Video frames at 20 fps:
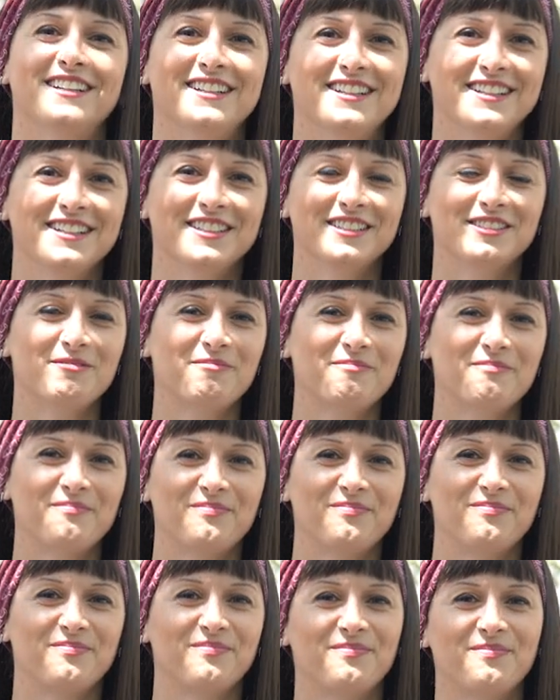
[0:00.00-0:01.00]
Wow.
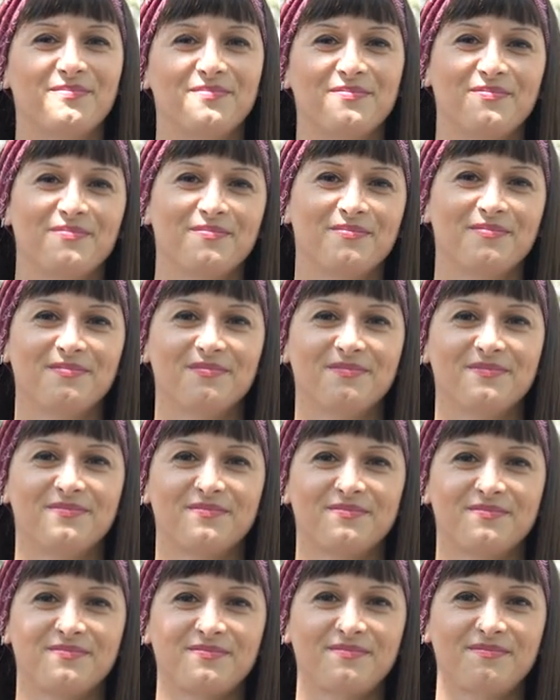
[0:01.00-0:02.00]
And
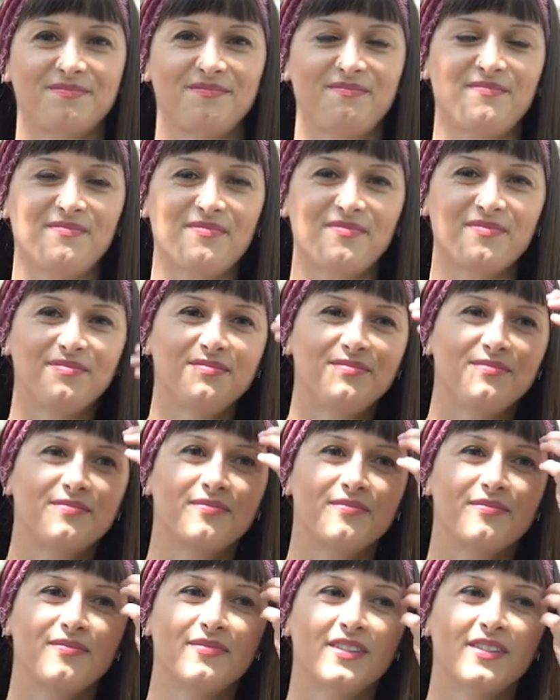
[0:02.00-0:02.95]
favorite place you've ever shot?